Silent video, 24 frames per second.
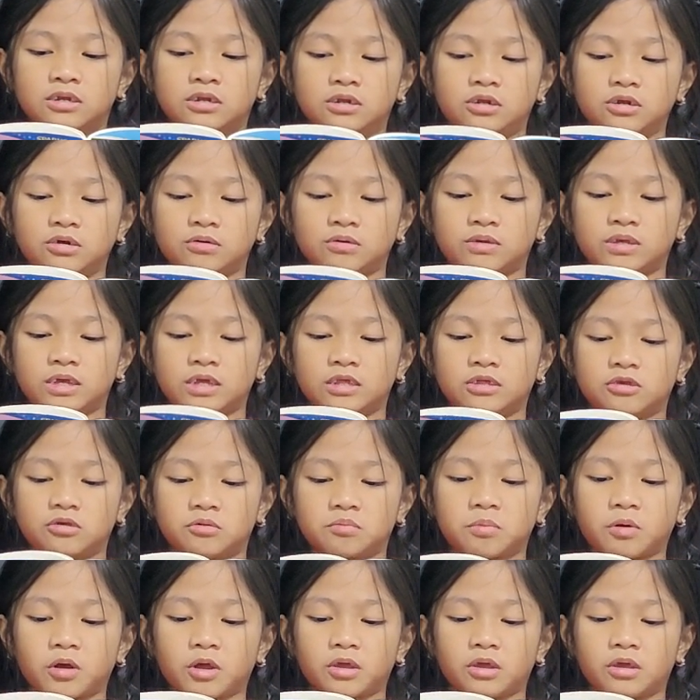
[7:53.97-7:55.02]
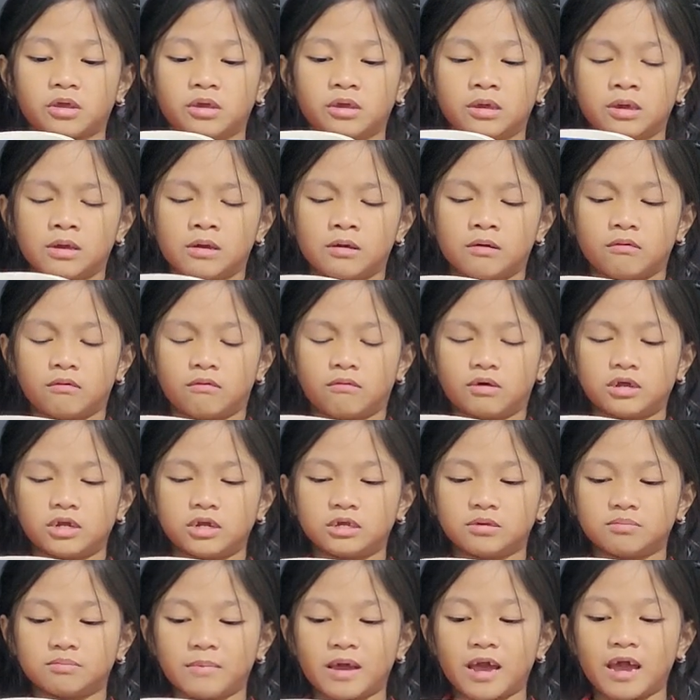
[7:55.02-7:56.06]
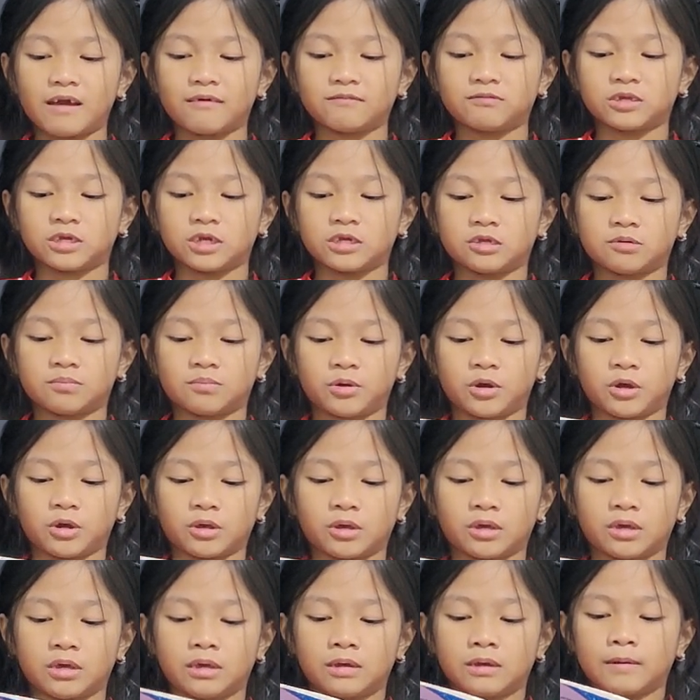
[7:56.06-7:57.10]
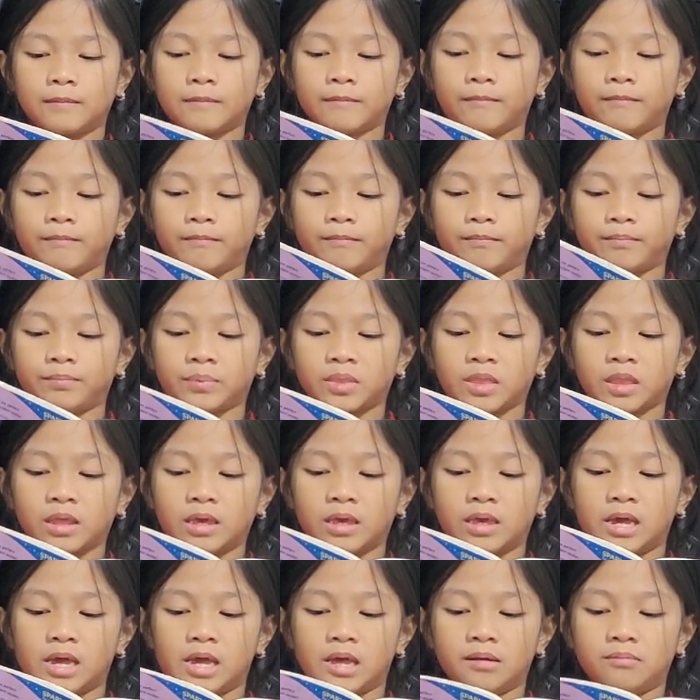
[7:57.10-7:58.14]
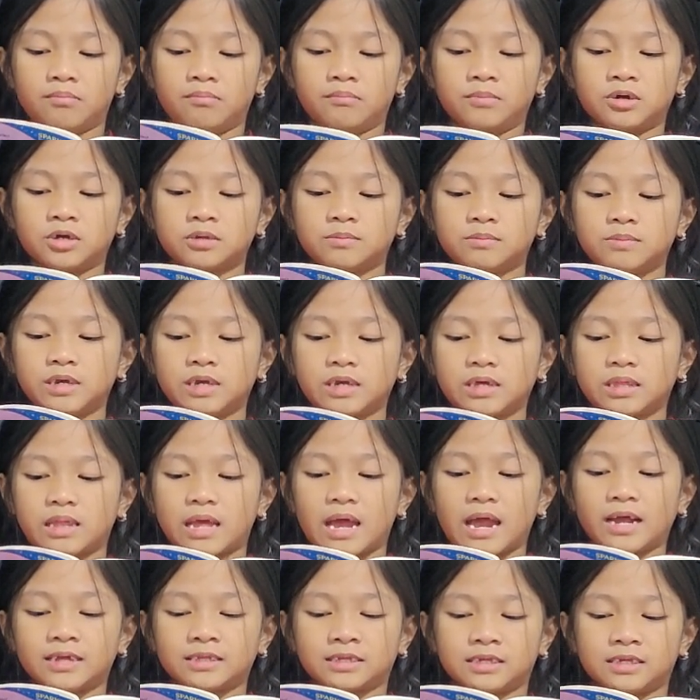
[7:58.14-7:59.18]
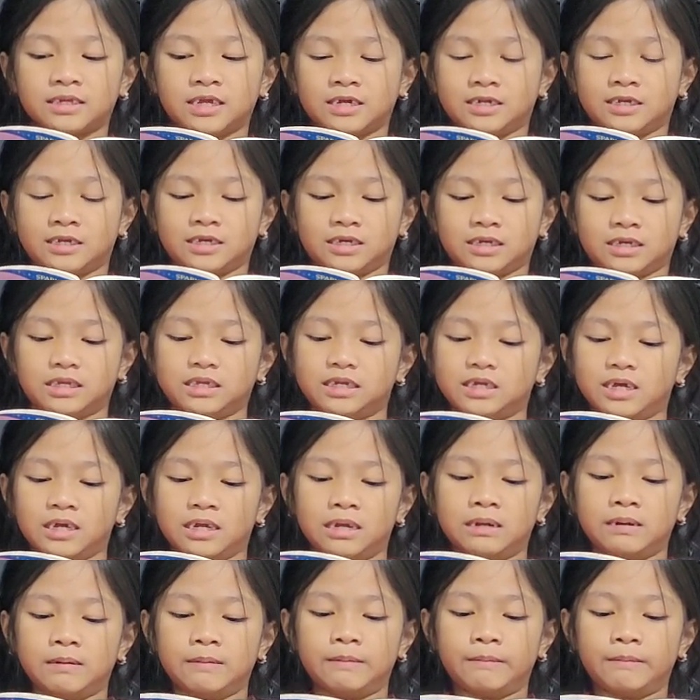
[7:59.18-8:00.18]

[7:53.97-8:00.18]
Joe said to Sparky. What is math, said Sparky. It must be a dance they just did,